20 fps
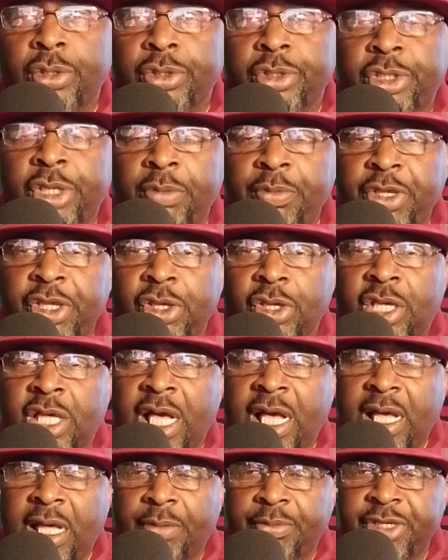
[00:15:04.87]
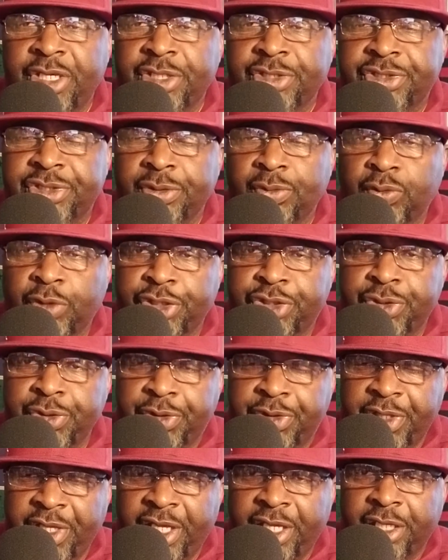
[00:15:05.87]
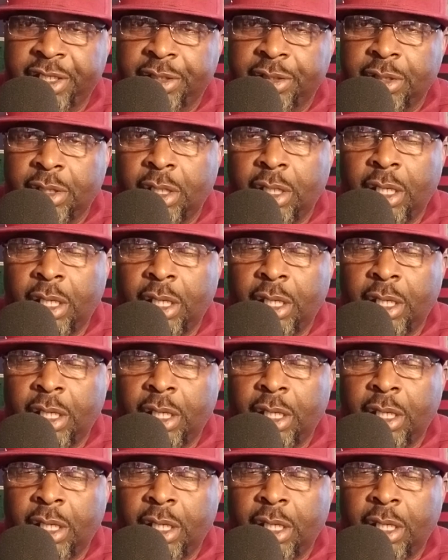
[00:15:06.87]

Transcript: give me your comments and what you think.